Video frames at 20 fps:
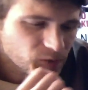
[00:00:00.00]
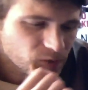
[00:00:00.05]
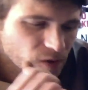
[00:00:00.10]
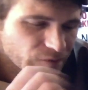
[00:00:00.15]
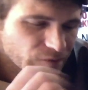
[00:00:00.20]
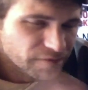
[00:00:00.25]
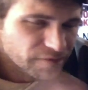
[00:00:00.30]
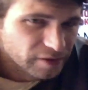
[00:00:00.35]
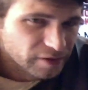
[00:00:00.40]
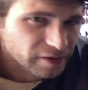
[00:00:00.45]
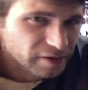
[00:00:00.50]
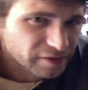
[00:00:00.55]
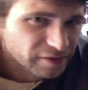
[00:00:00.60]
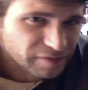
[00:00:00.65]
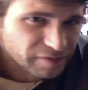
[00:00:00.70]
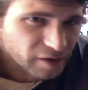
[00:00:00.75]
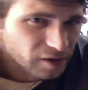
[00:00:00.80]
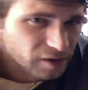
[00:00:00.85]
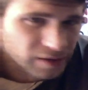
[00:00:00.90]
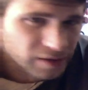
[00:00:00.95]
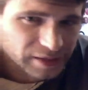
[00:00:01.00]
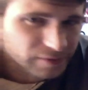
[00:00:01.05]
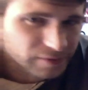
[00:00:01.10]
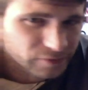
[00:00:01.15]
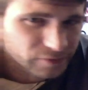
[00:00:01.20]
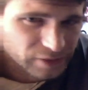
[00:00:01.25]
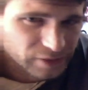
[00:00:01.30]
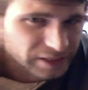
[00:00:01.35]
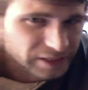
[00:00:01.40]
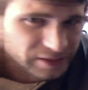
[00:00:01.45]
very far, like
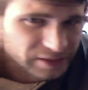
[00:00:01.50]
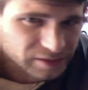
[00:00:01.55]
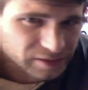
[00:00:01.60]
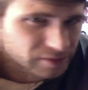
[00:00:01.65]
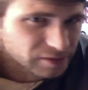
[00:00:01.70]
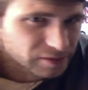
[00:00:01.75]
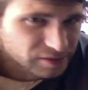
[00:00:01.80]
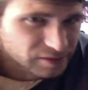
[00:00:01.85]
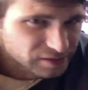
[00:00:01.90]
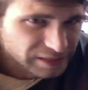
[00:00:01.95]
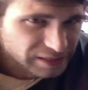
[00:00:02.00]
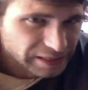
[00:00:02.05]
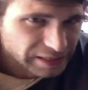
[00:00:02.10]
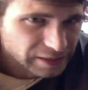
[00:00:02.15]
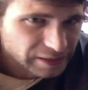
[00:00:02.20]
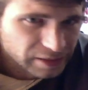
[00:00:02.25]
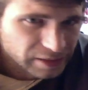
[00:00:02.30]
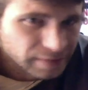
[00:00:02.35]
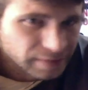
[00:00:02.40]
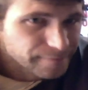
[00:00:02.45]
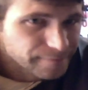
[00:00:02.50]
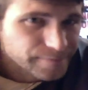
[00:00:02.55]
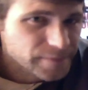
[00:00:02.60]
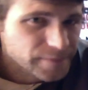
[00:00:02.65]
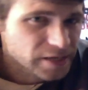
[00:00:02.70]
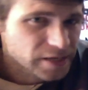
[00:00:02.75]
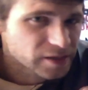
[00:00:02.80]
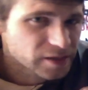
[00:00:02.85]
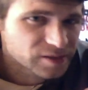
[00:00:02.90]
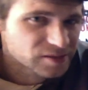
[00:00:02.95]
right till it's dead,
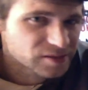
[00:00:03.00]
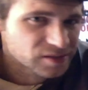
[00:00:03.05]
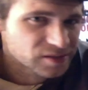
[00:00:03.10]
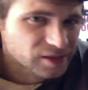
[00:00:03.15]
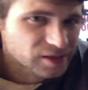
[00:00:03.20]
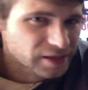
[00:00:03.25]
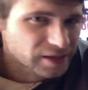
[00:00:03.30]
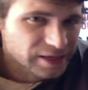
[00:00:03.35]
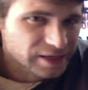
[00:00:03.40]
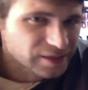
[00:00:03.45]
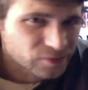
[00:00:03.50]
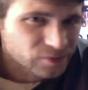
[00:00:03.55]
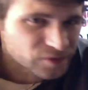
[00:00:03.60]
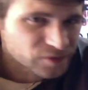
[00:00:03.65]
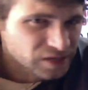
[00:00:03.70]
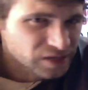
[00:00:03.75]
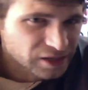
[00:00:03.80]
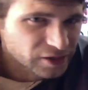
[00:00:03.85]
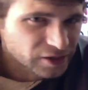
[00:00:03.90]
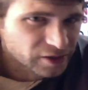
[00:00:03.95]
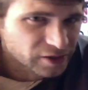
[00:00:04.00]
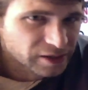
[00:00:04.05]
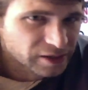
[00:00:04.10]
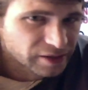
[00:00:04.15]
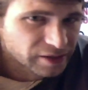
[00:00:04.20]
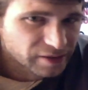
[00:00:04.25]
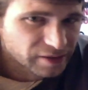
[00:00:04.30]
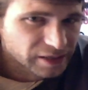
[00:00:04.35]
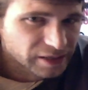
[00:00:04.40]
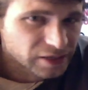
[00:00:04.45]
it's not gonna hurt
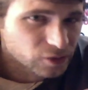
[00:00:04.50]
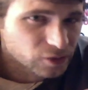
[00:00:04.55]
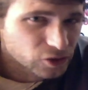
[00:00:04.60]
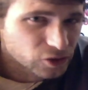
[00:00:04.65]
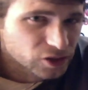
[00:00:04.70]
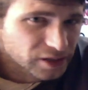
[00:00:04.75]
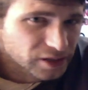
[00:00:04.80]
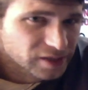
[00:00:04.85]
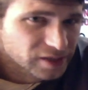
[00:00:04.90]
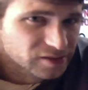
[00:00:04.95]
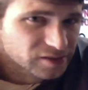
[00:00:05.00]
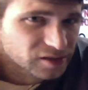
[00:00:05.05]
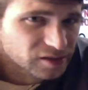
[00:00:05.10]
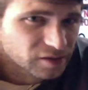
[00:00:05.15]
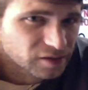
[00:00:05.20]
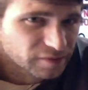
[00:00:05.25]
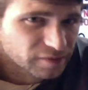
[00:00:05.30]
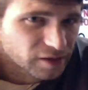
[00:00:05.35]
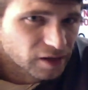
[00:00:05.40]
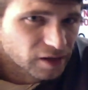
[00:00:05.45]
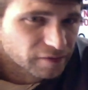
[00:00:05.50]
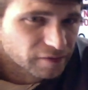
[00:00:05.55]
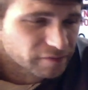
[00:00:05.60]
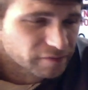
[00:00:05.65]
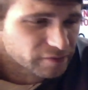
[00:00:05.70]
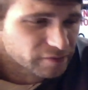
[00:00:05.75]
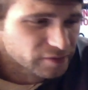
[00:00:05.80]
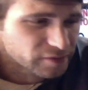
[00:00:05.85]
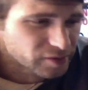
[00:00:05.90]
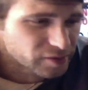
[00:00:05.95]
anything. It will shut itself off.
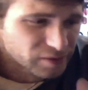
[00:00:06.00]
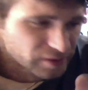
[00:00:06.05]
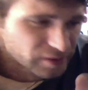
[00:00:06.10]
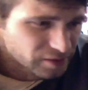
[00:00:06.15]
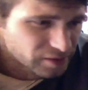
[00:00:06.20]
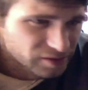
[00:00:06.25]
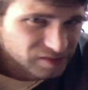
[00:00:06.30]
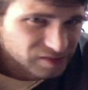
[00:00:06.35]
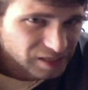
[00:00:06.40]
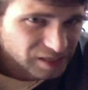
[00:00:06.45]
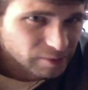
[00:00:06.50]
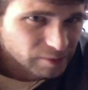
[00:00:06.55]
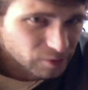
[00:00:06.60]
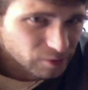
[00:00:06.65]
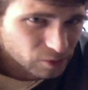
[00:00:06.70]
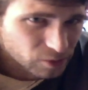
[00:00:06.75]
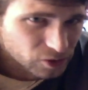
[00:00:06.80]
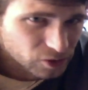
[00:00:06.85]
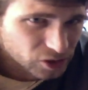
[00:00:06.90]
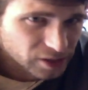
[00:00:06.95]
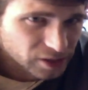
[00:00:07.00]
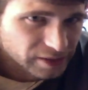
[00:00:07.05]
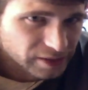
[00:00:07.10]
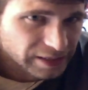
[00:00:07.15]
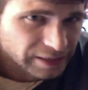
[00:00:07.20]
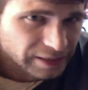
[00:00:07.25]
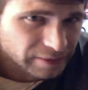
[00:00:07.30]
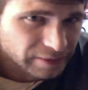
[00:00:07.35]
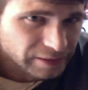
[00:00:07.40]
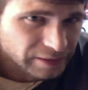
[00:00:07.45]
The Saber will shut
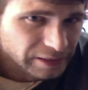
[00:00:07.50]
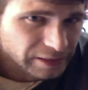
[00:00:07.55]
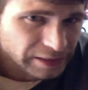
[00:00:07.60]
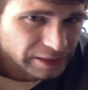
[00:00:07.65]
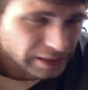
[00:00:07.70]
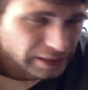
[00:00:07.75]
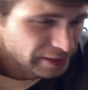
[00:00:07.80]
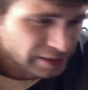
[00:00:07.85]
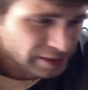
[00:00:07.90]
down, and then at